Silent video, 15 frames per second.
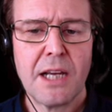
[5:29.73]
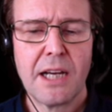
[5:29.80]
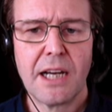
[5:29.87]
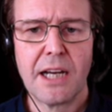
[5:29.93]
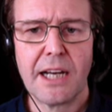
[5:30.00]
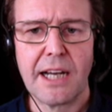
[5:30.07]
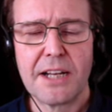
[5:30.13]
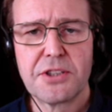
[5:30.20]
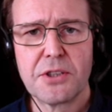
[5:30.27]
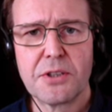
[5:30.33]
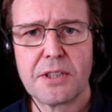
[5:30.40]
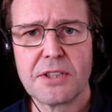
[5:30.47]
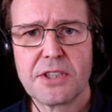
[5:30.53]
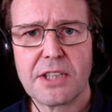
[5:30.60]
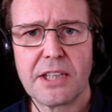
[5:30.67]
Uh, as you
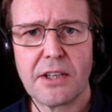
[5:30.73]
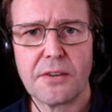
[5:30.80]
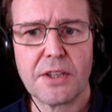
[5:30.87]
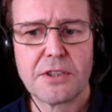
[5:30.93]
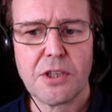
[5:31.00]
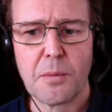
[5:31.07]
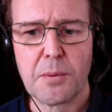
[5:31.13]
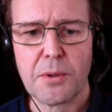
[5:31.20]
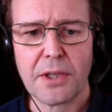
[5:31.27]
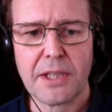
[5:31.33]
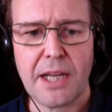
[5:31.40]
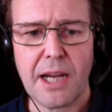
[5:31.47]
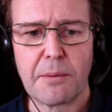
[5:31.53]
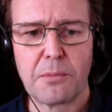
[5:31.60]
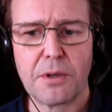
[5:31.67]
can see on the top of the
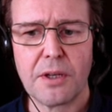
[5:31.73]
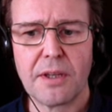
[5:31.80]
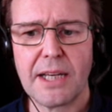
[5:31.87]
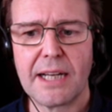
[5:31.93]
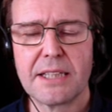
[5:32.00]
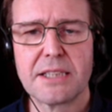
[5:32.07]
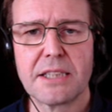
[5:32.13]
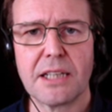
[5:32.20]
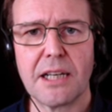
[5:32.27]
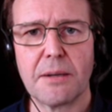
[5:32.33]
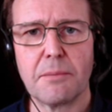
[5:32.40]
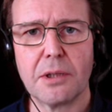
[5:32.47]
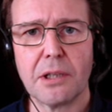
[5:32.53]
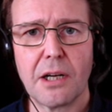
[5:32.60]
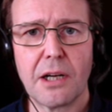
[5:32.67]
camera that um,
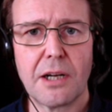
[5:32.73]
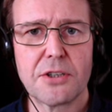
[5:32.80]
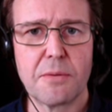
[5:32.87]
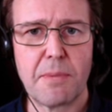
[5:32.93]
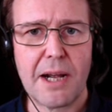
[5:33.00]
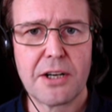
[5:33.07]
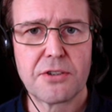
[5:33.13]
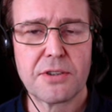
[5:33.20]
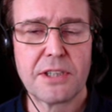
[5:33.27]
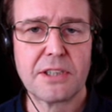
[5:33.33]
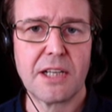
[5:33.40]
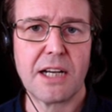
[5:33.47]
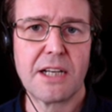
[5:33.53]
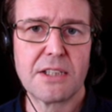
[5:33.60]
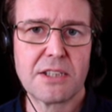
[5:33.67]
larger battery
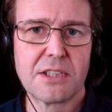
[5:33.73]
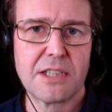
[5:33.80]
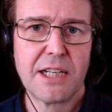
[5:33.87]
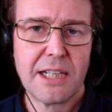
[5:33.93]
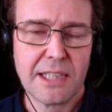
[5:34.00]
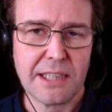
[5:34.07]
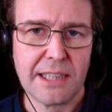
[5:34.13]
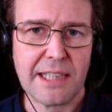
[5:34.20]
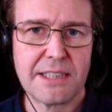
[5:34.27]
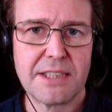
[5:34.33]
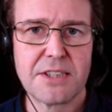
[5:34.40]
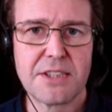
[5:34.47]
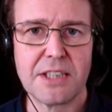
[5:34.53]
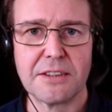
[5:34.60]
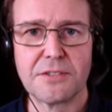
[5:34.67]
does lend
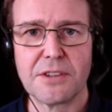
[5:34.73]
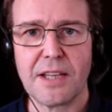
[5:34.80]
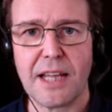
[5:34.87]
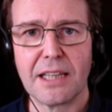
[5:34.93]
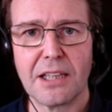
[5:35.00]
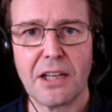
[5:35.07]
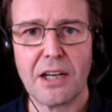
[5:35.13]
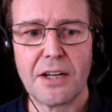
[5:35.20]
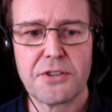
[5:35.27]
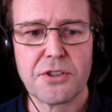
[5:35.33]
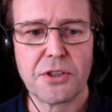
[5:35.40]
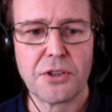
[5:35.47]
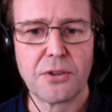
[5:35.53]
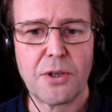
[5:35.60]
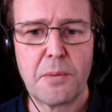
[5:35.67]
itself to that
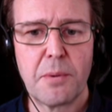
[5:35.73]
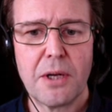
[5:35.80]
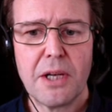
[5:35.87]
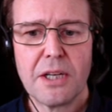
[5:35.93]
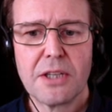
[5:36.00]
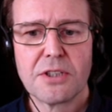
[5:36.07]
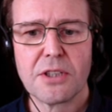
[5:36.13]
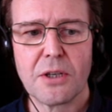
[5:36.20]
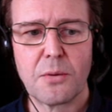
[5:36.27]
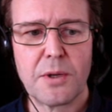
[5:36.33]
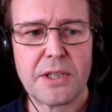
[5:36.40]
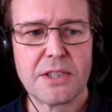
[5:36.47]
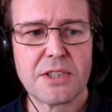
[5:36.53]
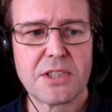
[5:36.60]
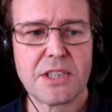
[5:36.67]
larger grip so we
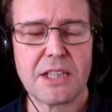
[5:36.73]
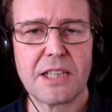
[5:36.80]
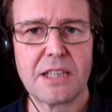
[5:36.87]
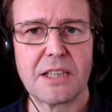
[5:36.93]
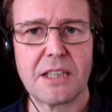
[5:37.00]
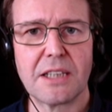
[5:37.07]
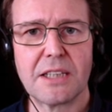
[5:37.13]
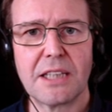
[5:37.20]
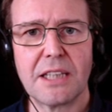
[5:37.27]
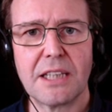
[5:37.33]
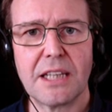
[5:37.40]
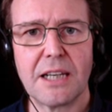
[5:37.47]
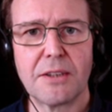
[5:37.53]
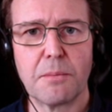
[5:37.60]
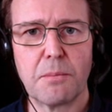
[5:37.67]
can see that
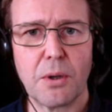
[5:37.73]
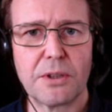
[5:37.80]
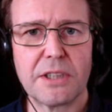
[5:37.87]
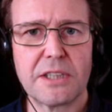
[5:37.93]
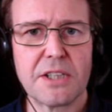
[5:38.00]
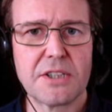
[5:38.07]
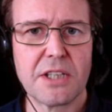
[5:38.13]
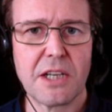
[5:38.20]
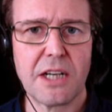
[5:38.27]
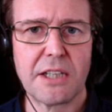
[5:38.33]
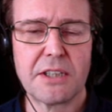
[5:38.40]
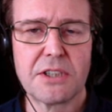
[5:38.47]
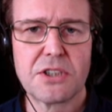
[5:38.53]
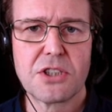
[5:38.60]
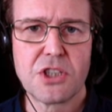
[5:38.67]
the uh, the body
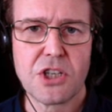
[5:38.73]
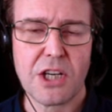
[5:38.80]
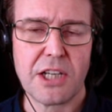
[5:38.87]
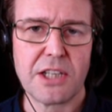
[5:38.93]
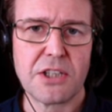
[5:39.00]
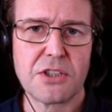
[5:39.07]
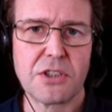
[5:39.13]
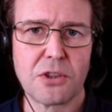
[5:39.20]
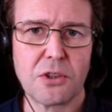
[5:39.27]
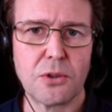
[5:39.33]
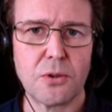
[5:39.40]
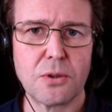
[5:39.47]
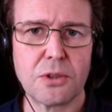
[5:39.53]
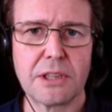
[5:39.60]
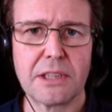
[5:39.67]
design has changed
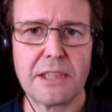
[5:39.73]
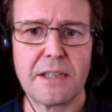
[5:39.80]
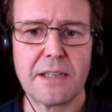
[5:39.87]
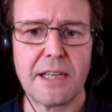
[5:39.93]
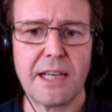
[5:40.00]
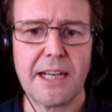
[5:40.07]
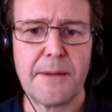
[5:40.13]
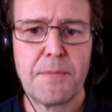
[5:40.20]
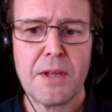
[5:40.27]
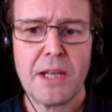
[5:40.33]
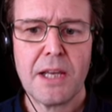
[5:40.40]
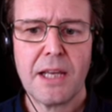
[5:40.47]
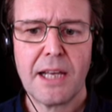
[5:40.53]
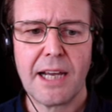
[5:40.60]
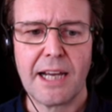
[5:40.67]
accordingly there
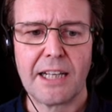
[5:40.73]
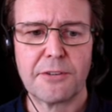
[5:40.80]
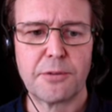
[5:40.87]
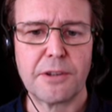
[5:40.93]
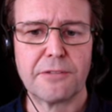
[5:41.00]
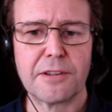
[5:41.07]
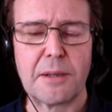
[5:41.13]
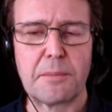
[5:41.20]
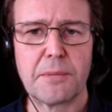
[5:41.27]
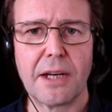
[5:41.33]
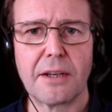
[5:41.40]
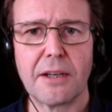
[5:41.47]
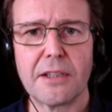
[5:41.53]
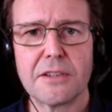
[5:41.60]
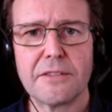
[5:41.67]
and if we flip
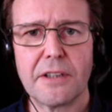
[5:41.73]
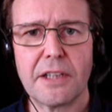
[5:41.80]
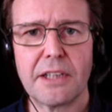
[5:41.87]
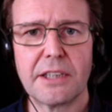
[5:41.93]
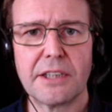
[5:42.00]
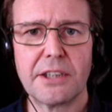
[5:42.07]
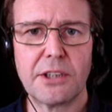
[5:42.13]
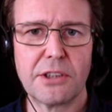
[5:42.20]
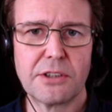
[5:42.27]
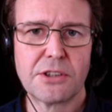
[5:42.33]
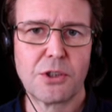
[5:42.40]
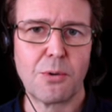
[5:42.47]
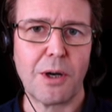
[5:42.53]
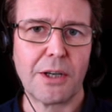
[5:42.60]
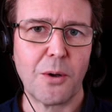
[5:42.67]
that over it's
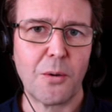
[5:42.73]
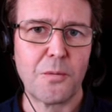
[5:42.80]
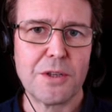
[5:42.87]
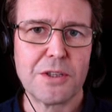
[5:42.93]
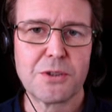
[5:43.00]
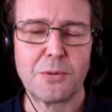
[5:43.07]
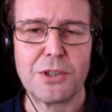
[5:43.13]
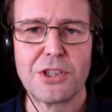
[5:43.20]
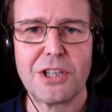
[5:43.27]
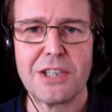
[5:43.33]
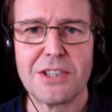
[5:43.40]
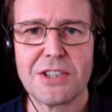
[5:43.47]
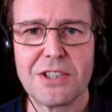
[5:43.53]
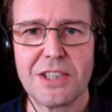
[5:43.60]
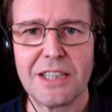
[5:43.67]
quite obvious which
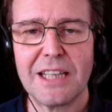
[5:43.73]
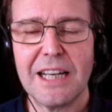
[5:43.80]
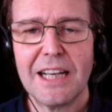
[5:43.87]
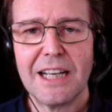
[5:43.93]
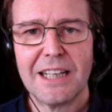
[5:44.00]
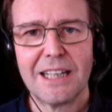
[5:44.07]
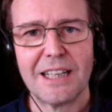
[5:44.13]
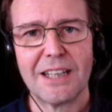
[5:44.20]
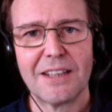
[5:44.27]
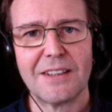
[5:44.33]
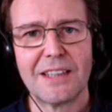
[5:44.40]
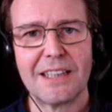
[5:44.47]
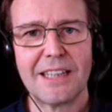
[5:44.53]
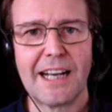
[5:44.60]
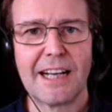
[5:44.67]
is the uh,
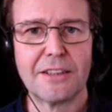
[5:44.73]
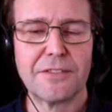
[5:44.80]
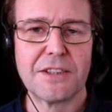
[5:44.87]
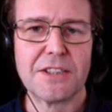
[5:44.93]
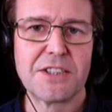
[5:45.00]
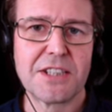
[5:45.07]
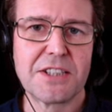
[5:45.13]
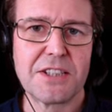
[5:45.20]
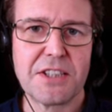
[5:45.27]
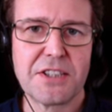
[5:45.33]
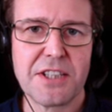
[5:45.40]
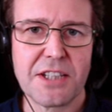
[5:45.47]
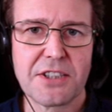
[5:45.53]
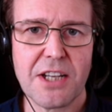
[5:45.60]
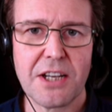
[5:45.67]
the Alpha
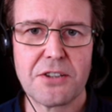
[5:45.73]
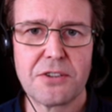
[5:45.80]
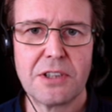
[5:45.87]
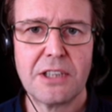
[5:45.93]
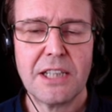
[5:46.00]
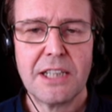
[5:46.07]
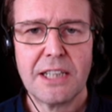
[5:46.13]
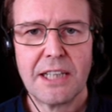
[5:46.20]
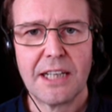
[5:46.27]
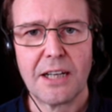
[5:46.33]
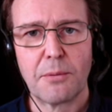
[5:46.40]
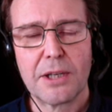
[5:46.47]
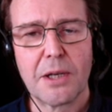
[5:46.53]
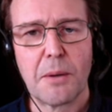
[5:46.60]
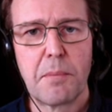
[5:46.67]
6600
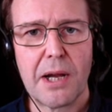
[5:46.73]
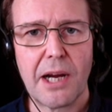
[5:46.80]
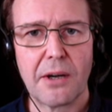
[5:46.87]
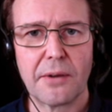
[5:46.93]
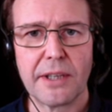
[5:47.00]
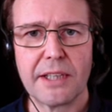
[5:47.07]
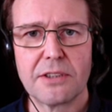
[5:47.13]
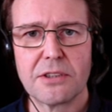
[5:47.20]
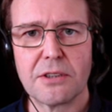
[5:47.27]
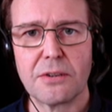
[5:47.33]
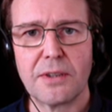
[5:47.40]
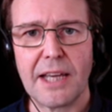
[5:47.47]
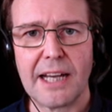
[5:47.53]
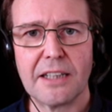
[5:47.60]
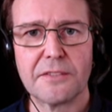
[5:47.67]
we're comparing it to
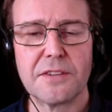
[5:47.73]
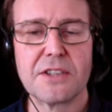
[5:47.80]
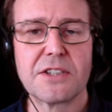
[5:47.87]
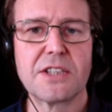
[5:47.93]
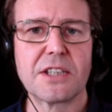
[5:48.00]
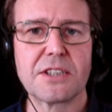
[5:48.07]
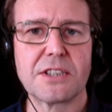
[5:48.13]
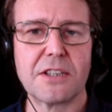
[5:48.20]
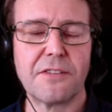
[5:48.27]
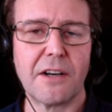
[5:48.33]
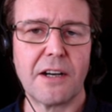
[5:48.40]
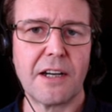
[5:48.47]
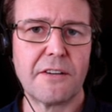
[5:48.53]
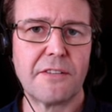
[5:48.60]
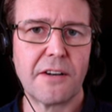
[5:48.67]
the Alpha
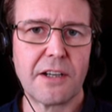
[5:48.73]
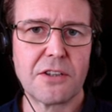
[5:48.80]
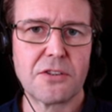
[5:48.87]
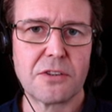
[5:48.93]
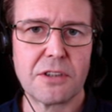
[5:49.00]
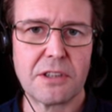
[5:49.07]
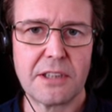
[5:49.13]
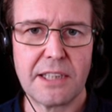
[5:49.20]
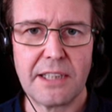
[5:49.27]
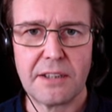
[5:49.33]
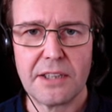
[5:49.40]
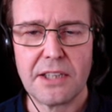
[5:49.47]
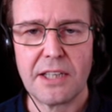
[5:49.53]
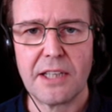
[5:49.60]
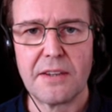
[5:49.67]
6500 in
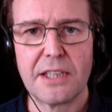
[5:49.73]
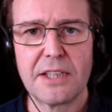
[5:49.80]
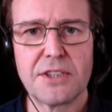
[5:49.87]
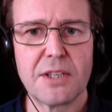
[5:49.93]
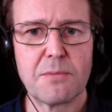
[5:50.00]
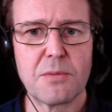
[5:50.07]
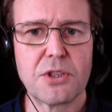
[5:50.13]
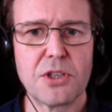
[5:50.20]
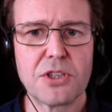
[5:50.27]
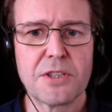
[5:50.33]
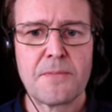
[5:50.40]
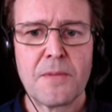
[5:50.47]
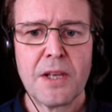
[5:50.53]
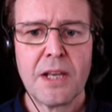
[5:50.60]
the in these images